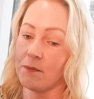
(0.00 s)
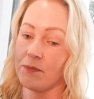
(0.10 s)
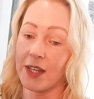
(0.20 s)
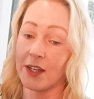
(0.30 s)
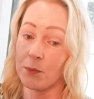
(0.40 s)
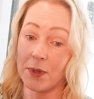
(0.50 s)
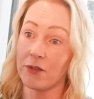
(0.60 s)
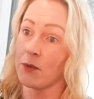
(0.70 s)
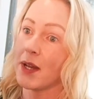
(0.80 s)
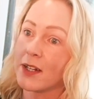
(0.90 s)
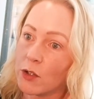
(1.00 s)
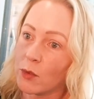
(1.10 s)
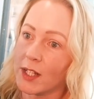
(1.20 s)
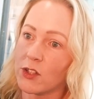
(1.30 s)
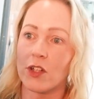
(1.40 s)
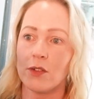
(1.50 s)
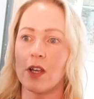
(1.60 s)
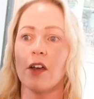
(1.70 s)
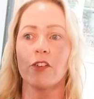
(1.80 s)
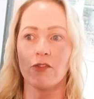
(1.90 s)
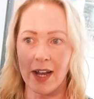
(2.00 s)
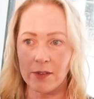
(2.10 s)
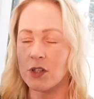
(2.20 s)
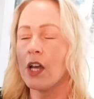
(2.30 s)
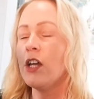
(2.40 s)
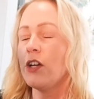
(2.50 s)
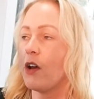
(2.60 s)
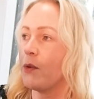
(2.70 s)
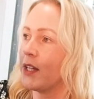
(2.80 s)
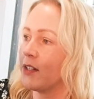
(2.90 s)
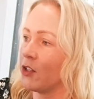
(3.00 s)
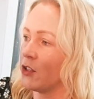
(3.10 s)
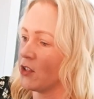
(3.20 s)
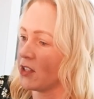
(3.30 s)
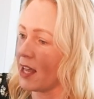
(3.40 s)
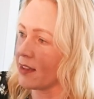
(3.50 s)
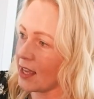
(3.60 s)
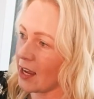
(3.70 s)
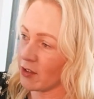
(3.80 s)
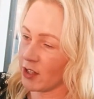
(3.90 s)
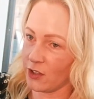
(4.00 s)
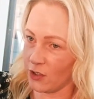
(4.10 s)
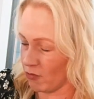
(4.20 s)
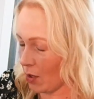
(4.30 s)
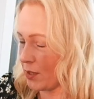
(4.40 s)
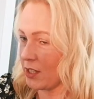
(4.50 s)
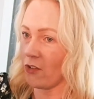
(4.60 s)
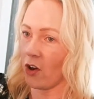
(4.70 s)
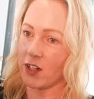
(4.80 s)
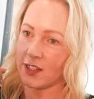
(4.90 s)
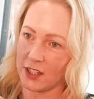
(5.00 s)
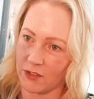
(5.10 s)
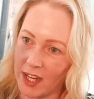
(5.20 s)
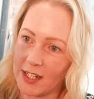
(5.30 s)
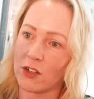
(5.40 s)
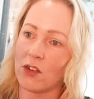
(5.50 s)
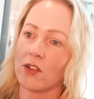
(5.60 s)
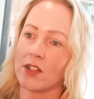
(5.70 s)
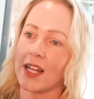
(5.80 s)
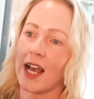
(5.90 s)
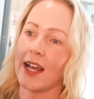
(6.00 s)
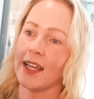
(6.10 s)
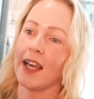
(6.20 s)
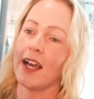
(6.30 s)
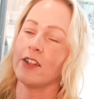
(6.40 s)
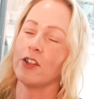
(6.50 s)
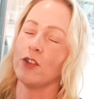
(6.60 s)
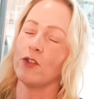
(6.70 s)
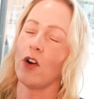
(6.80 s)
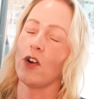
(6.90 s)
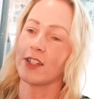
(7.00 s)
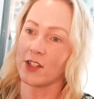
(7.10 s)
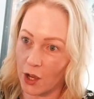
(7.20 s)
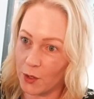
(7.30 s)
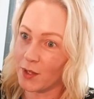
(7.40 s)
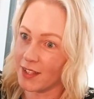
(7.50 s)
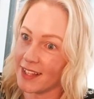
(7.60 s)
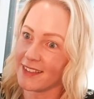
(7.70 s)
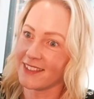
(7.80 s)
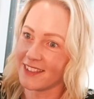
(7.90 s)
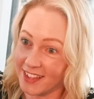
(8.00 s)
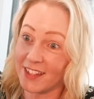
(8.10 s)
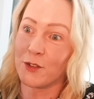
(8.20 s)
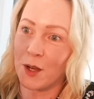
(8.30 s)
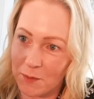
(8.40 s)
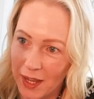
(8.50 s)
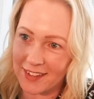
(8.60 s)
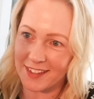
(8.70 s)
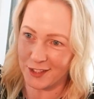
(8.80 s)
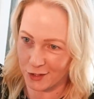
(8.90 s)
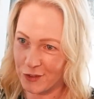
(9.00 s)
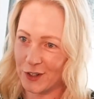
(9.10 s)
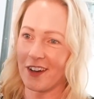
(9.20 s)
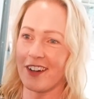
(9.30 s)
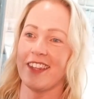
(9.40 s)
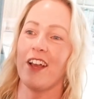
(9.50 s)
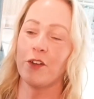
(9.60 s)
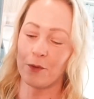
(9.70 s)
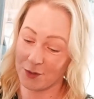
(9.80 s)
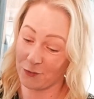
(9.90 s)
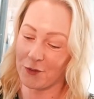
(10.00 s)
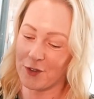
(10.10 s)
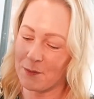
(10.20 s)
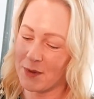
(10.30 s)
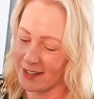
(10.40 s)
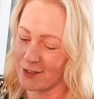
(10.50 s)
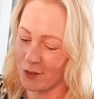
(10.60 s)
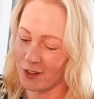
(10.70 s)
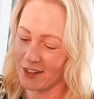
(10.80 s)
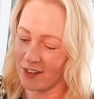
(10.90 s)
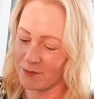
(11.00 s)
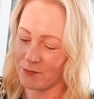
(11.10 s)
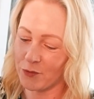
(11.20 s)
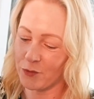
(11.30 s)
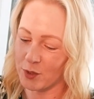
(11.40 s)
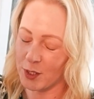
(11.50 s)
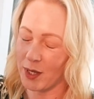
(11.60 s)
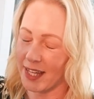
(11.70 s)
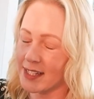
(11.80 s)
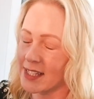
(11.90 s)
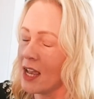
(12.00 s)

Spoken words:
it could be even medical issues, other grounds, and you sat there and you're rubbing your eyes and you've had a long day and your eyes go and then you come back to the room kind of thing. I know it was 15 minutes, not like 40 winks,